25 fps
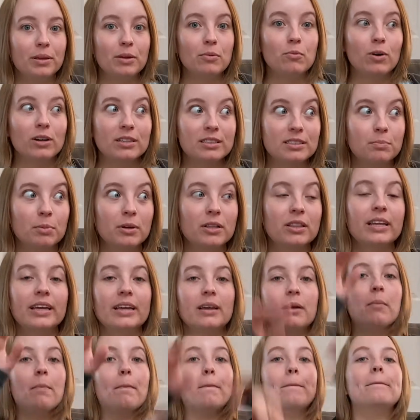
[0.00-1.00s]
ones, but
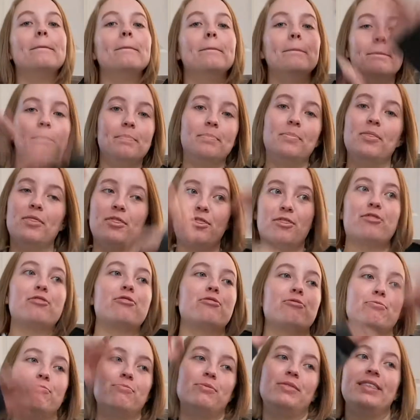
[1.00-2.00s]
like
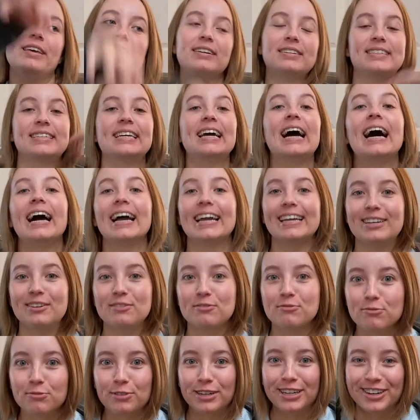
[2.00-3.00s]
this kind
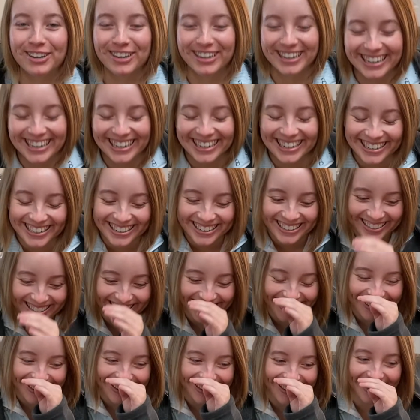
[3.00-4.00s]
of rearing.
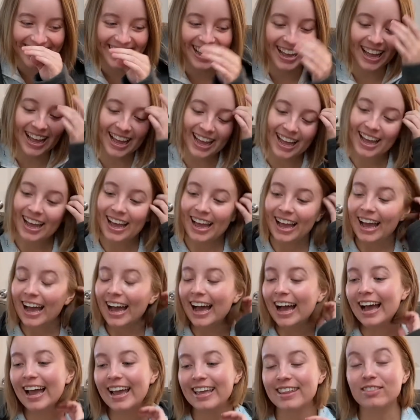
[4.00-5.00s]

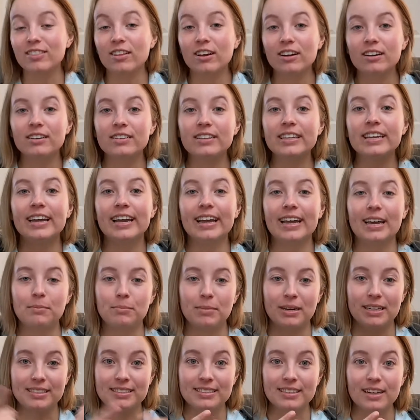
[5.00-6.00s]
And luckily I had
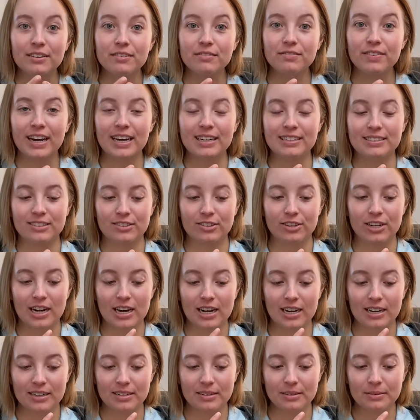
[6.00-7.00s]
my sun visor
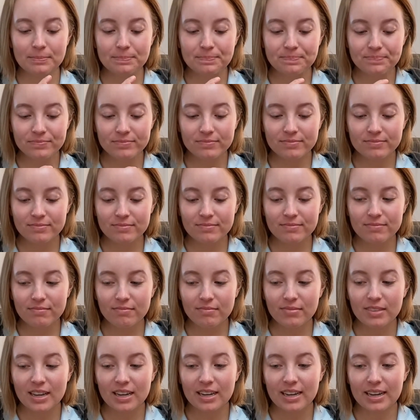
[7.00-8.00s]
on,
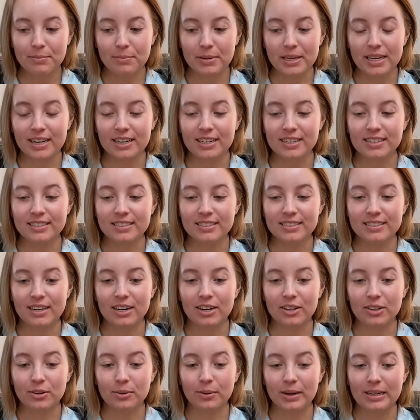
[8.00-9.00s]
because
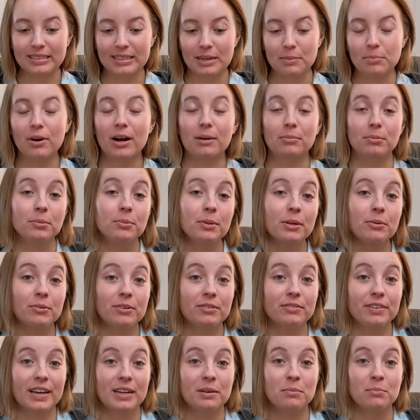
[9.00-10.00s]
otherwise I probably would
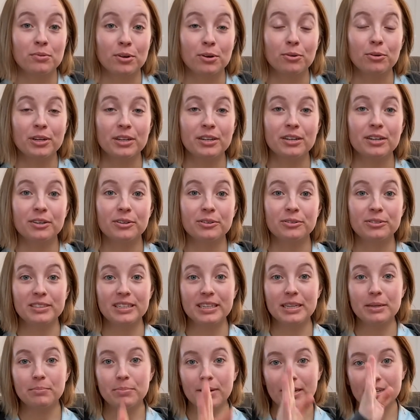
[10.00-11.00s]
have had a broken nose.
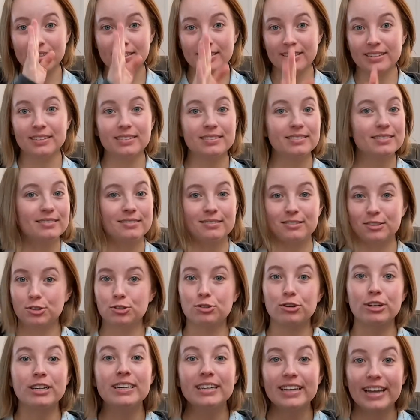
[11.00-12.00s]
He bent it
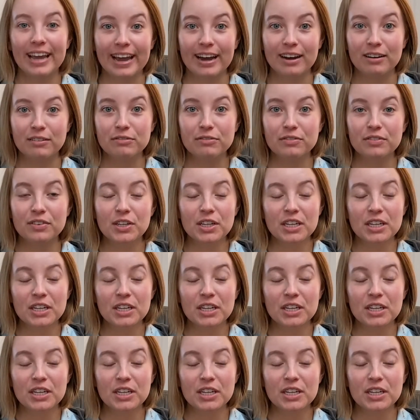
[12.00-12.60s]
straight in half.